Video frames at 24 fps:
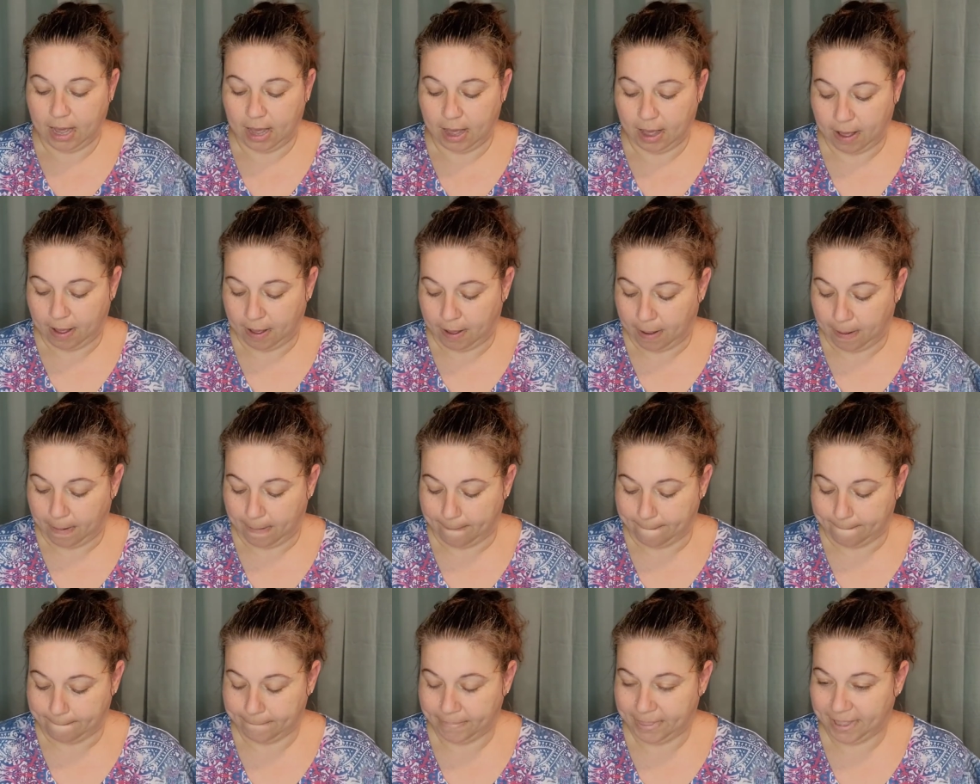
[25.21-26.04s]

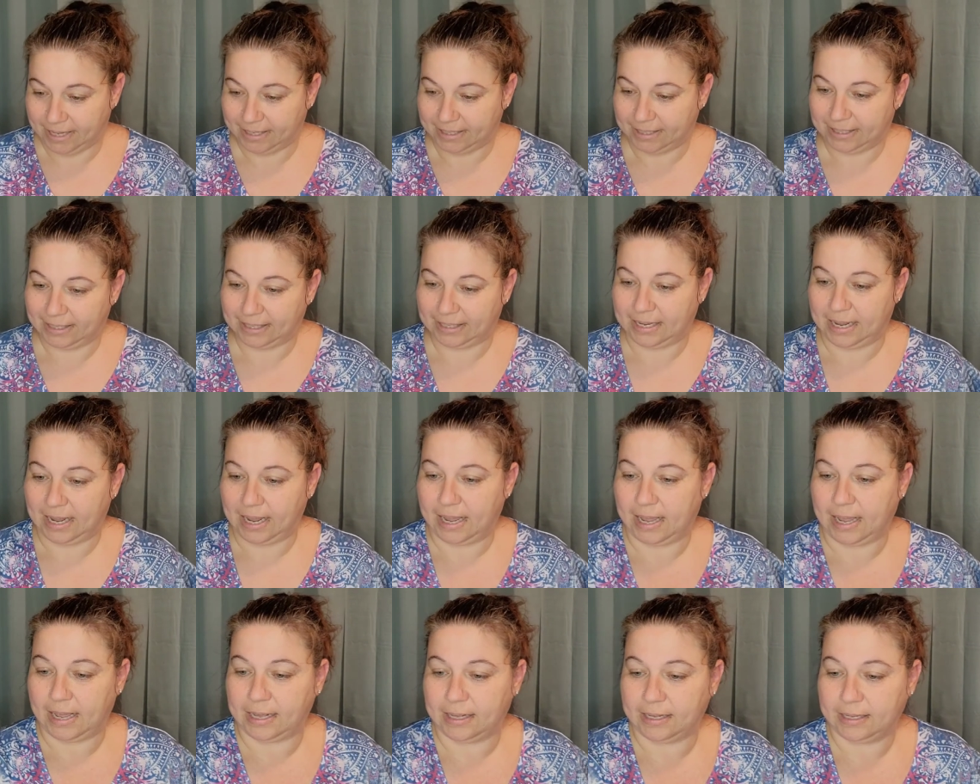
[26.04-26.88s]
um, let's
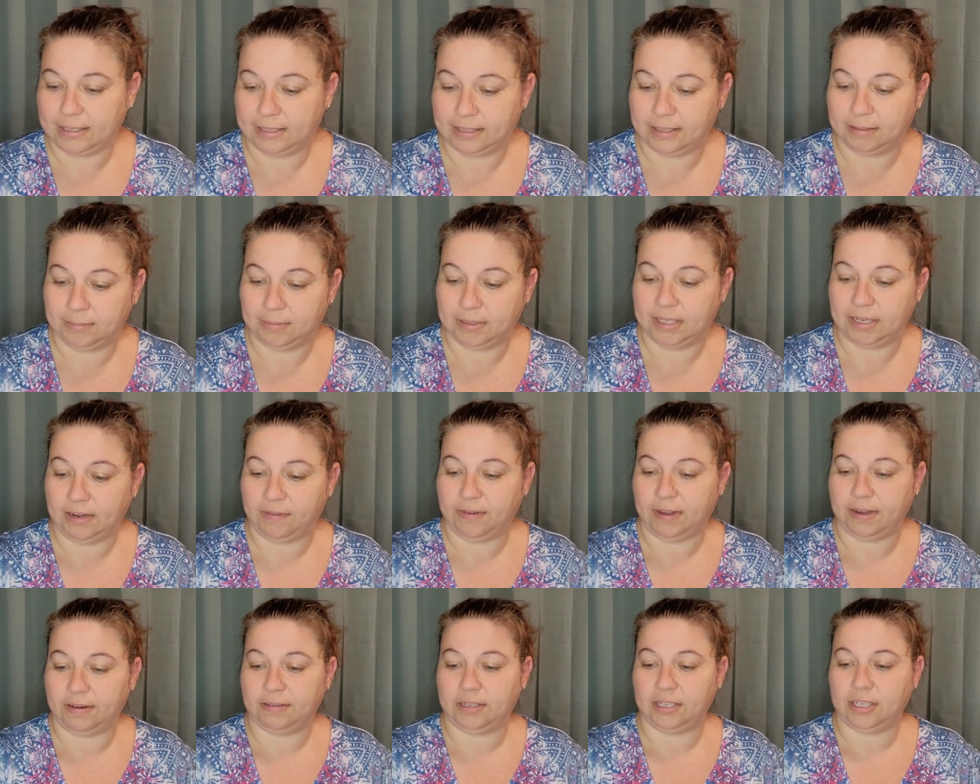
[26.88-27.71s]
see, some stuff
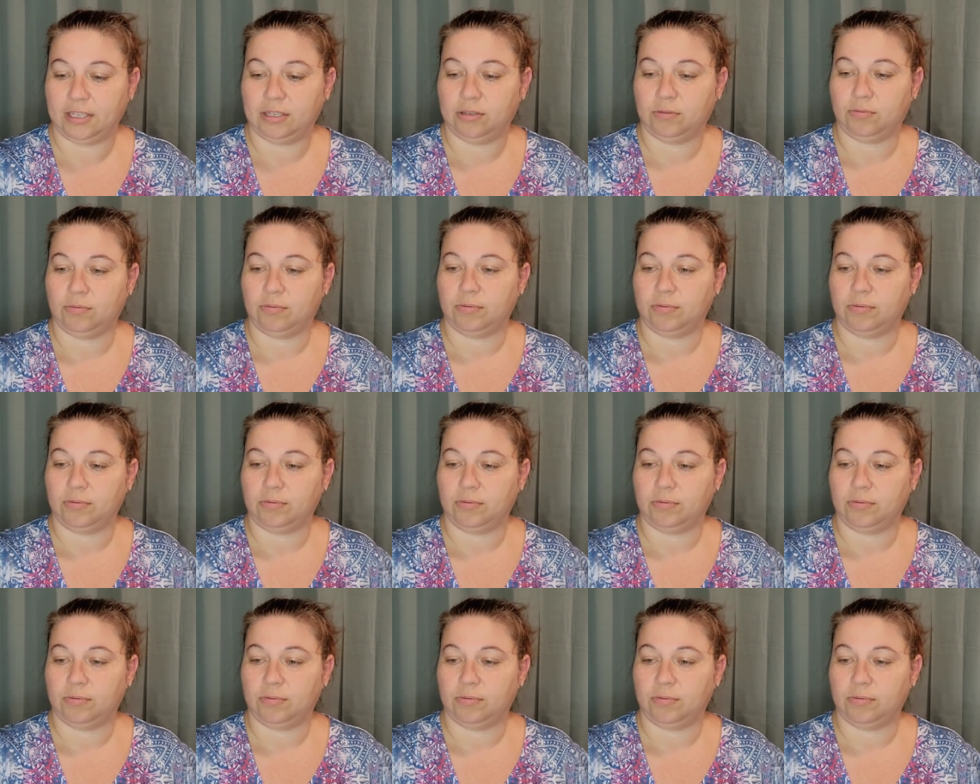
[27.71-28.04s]
I've just